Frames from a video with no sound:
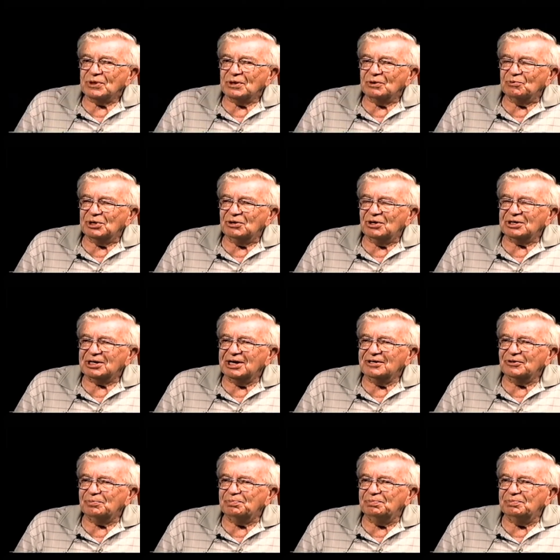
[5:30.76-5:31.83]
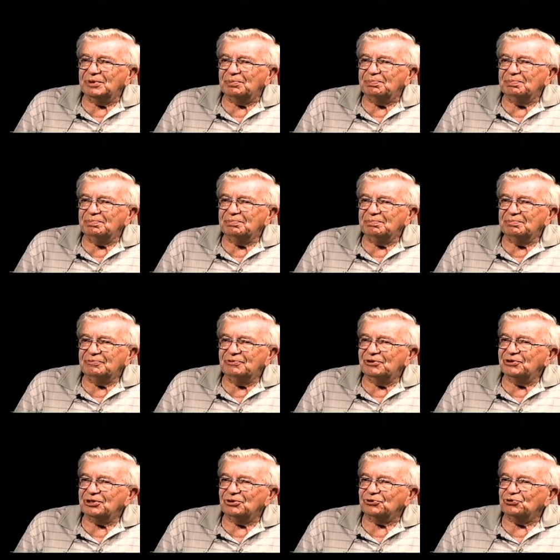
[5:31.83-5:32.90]
Well, all kinds of the
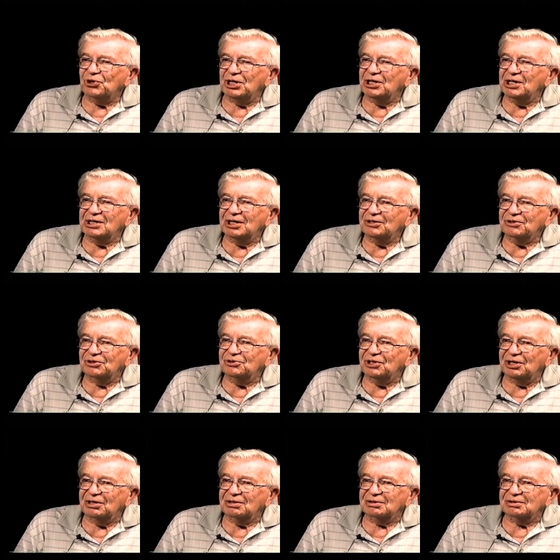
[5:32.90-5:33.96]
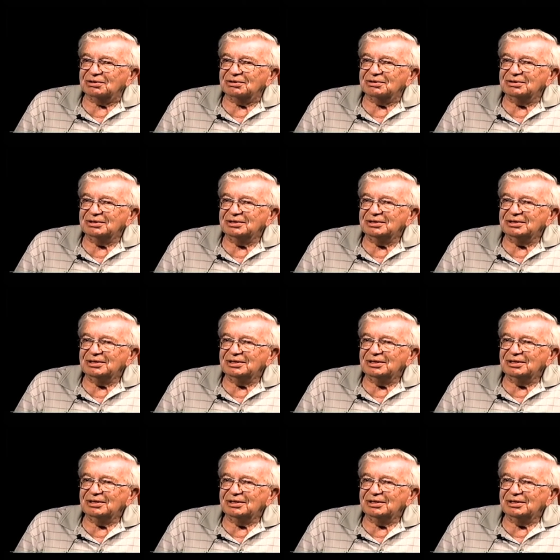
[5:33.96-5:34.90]
physical training, let you take physical training,